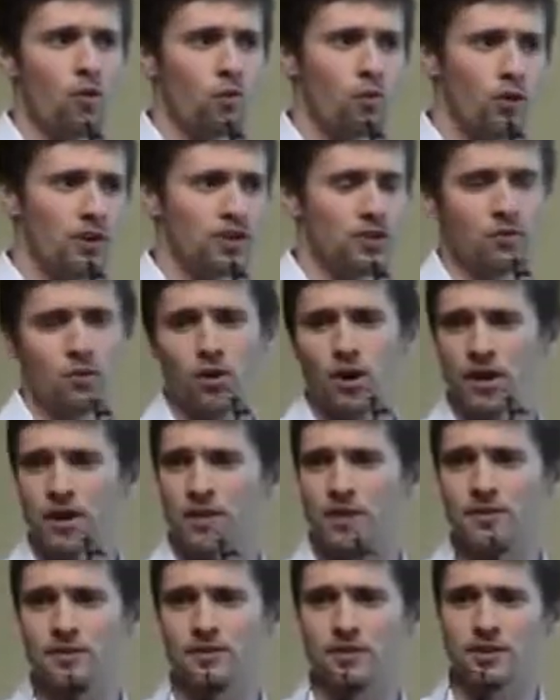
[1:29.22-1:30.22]
which one
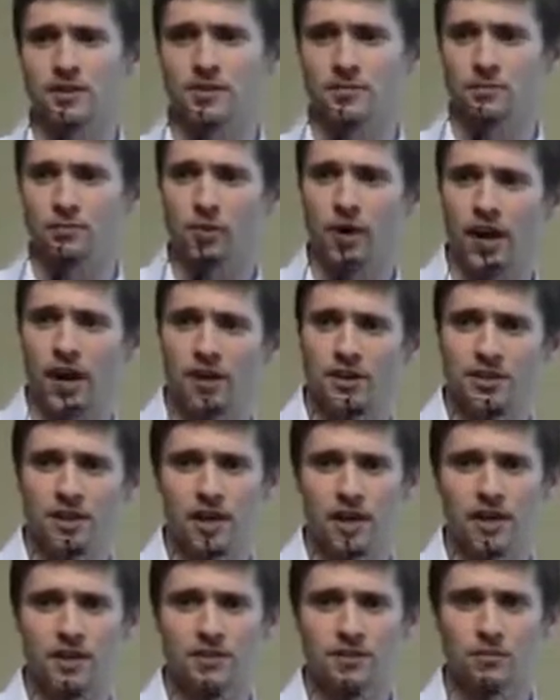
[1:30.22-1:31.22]
is, is
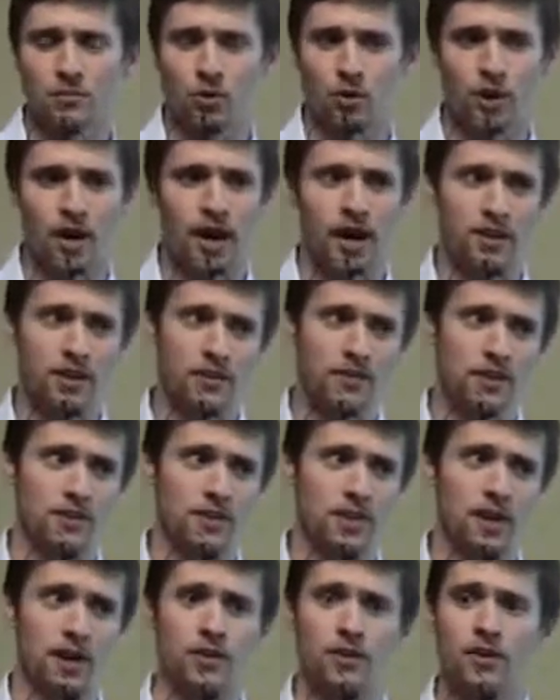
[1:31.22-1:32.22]
prioritized more highly than
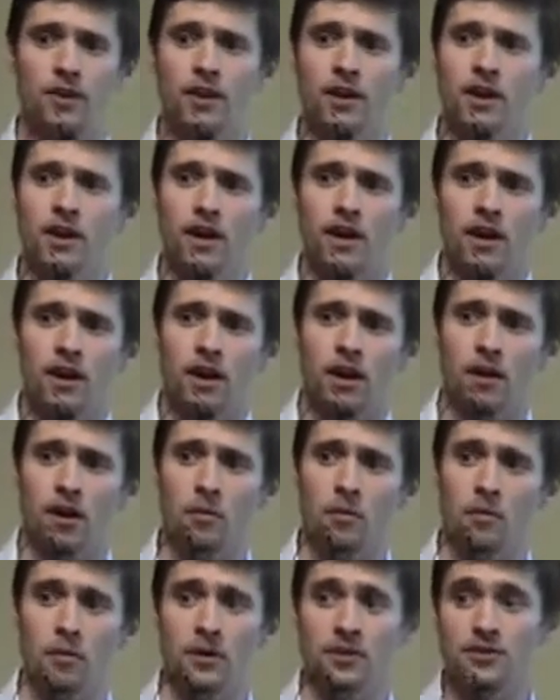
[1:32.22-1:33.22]
the other,
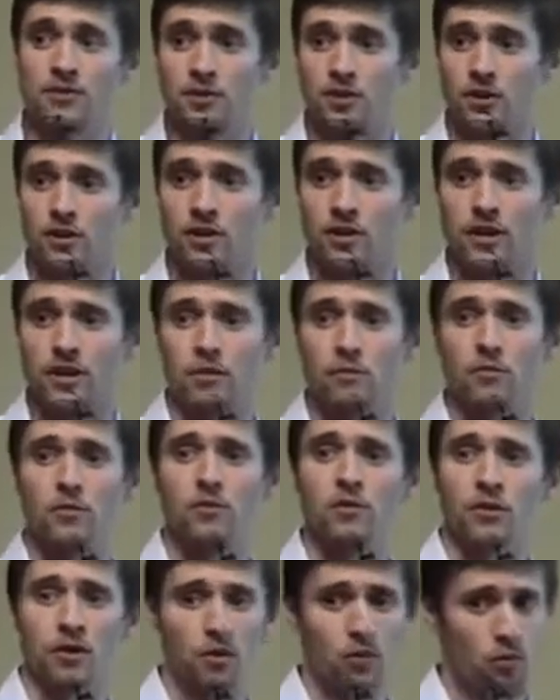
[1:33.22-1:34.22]
um, but certainly
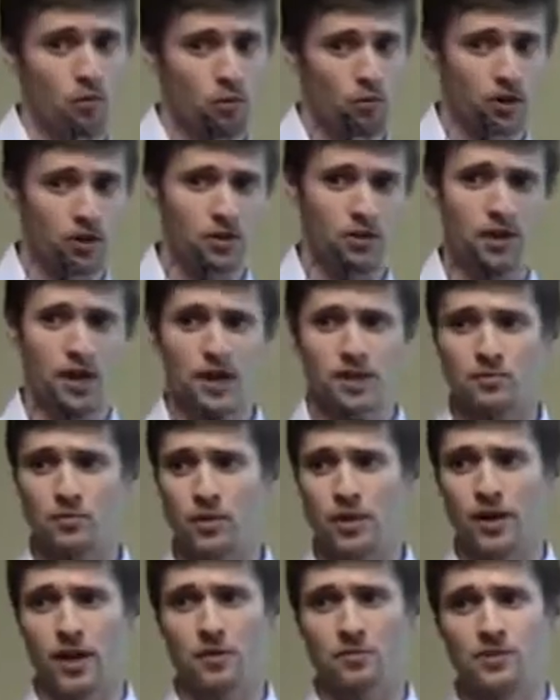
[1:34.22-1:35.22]
you know what you guys
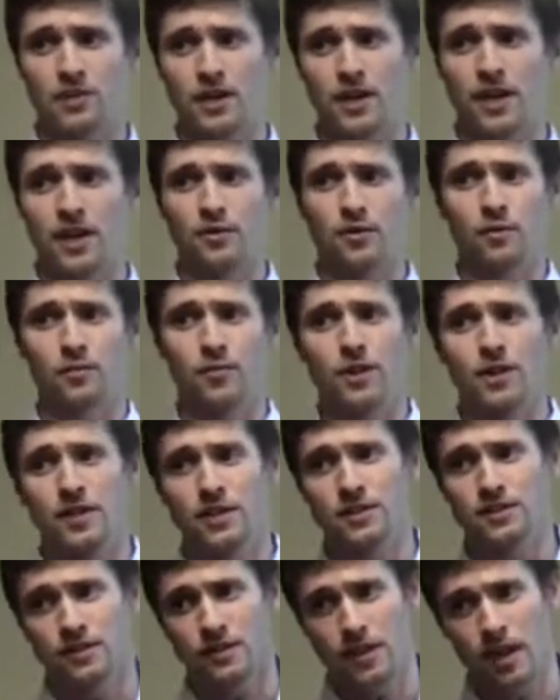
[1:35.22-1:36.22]
bring up today in our
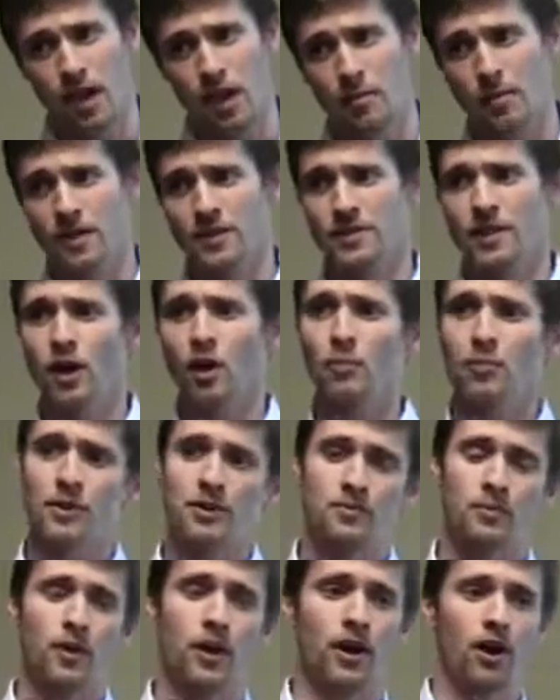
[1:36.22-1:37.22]
meetings and comments help us
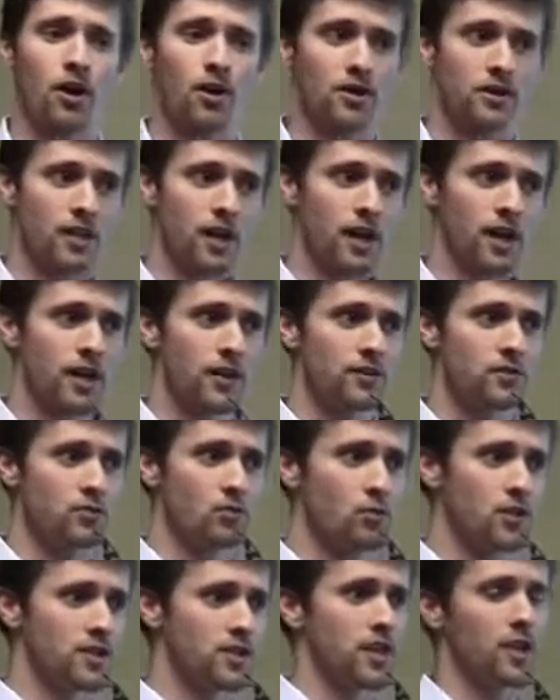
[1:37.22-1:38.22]
prioritize
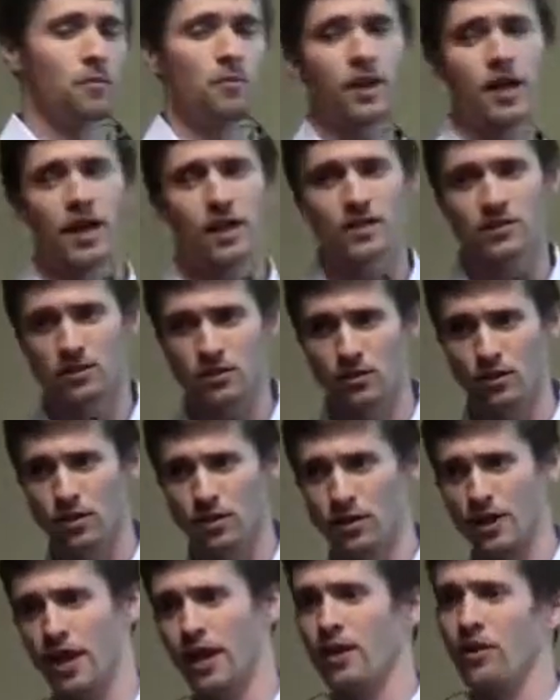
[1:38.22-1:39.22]
which impacts to
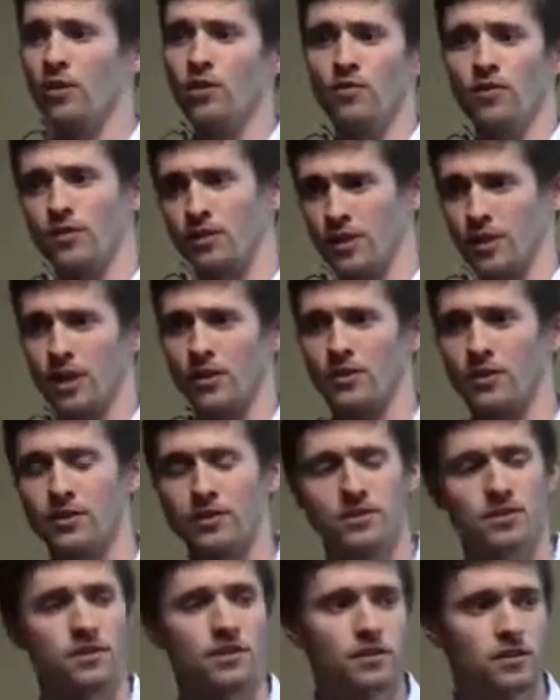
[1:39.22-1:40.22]
look at over the others.
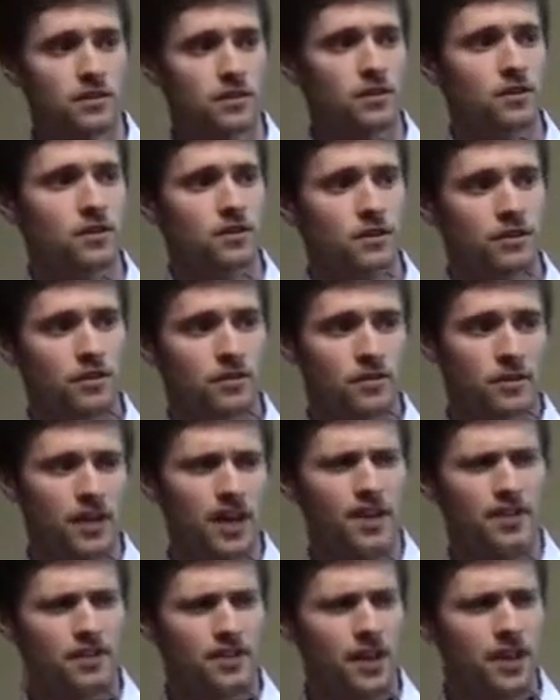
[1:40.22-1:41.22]

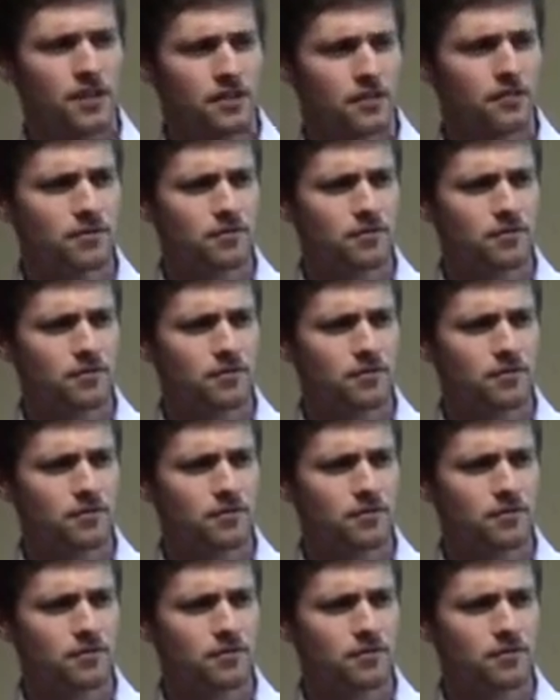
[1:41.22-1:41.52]
Uh,